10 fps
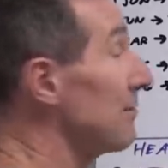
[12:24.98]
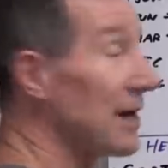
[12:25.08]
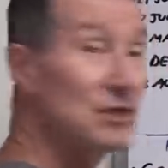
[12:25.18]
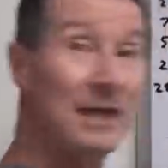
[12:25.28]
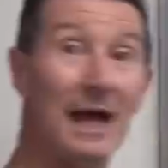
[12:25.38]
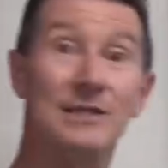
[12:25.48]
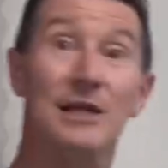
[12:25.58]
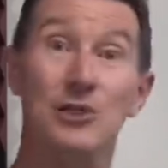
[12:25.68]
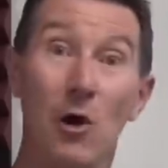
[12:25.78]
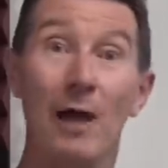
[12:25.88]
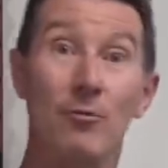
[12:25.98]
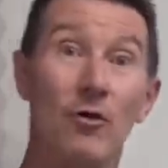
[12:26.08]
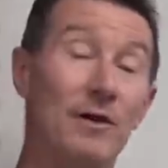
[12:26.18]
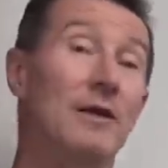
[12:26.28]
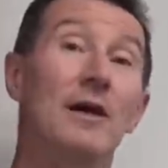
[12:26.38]
actually has a
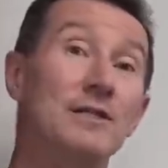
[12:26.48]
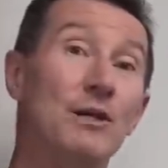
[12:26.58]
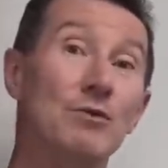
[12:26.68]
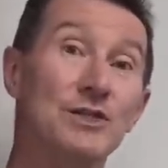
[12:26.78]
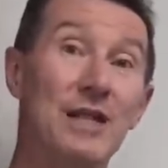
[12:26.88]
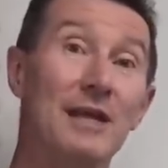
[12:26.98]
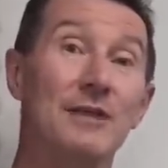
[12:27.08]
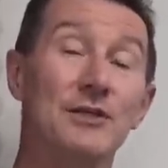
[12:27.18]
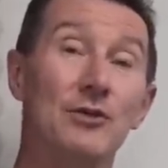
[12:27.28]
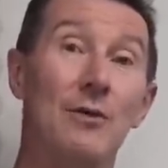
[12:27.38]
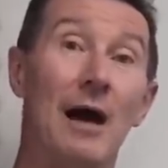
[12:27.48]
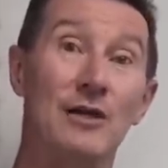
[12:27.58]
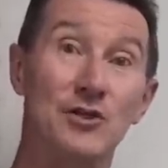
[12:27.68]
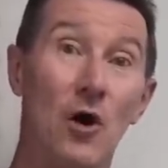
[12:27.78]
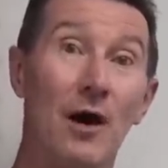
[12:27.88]
timer on it. So we'll set it to
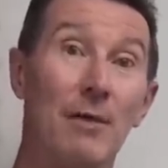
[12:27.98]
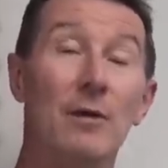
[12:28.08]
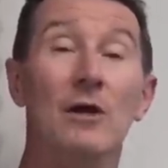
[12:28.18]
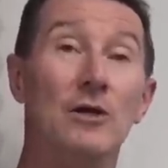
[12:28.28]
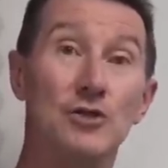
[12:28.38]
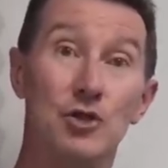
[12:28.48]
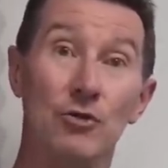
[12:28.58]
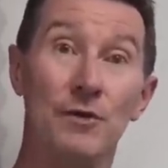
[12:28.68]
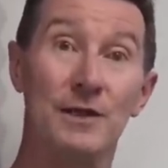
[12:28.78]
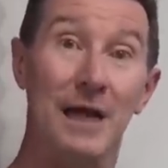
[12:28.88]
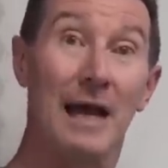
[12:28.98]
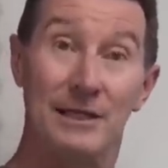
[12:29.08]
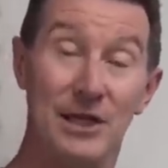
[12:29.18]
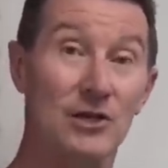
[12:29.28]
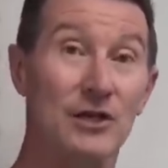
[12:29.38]
time during the day.
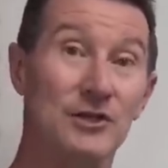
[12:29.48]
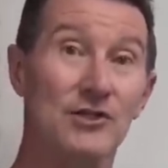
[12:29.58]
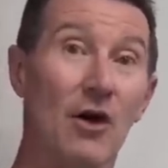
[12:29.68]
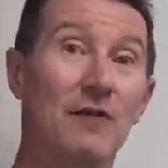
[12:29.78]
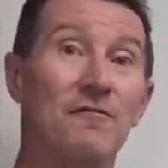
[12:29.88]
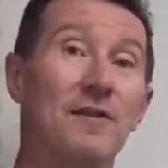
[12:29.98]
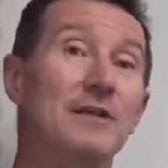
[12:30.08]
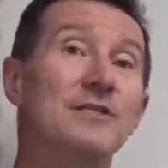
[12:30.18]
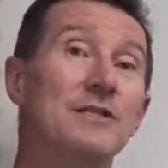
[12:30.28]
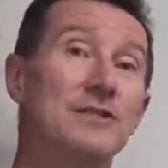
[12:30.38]
It's actually designed for this.